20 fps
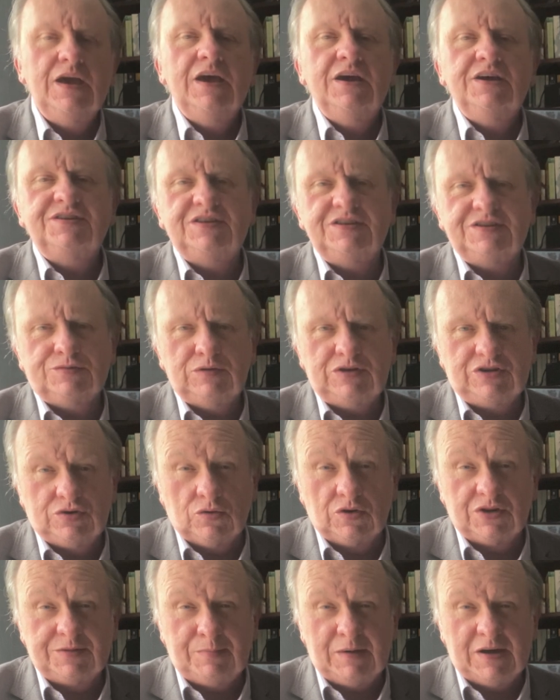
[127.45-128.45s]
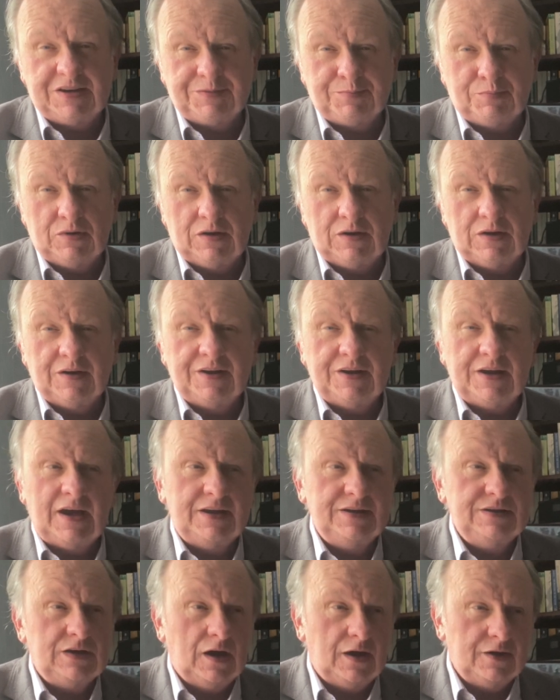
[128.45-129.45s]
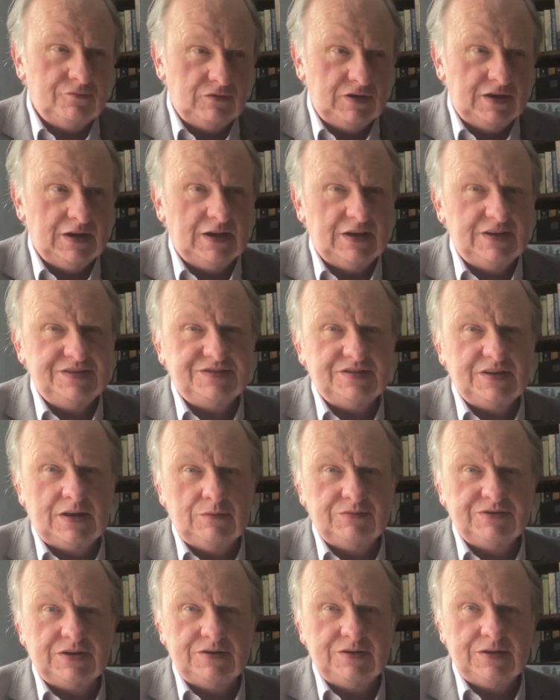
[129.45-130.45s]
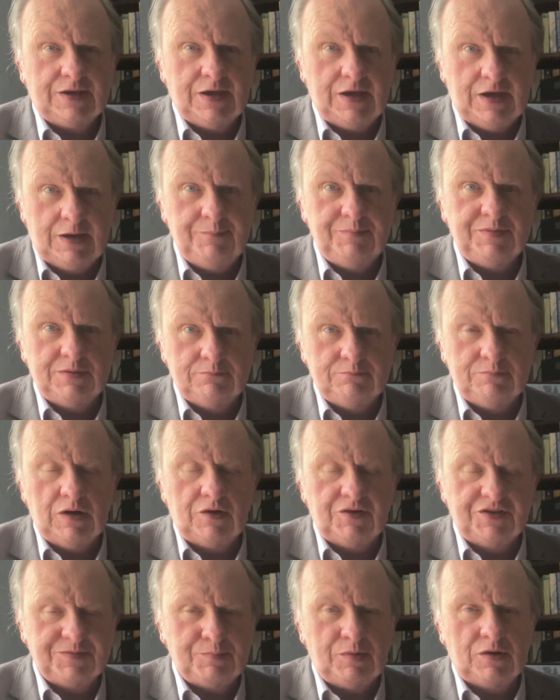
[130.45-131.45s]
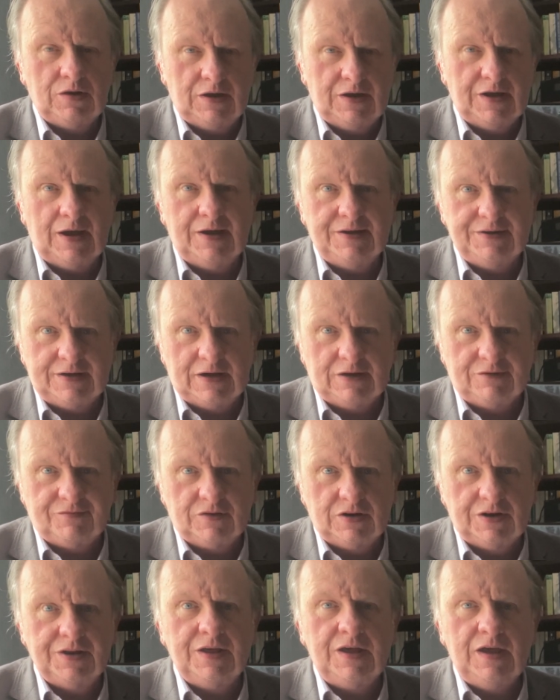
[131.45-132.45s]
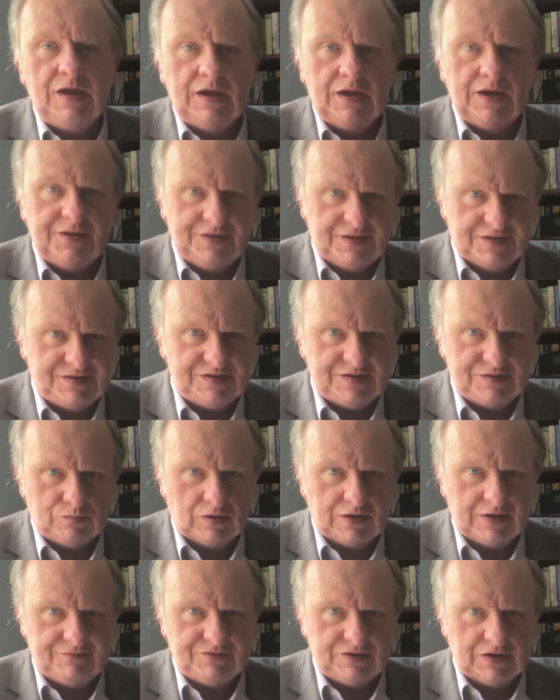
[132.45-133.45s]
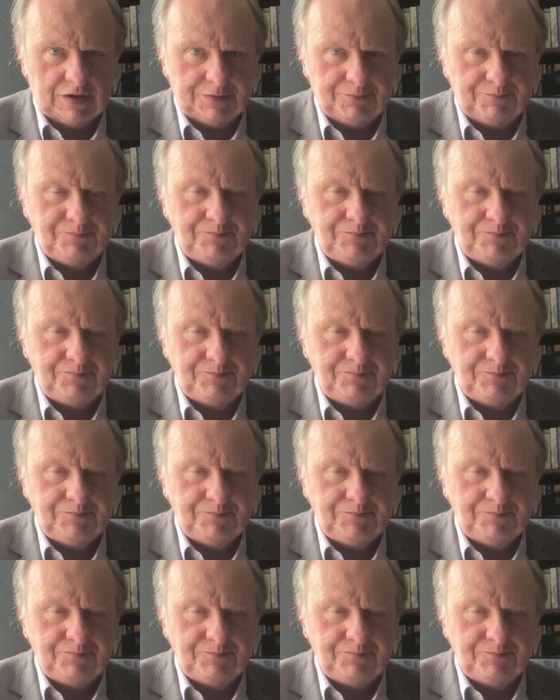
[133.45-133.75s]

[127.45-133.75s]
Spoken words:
Since we talked about Spotlight and I realised that I was going to keep them both, Spotlight and Alfred, this is what I've done.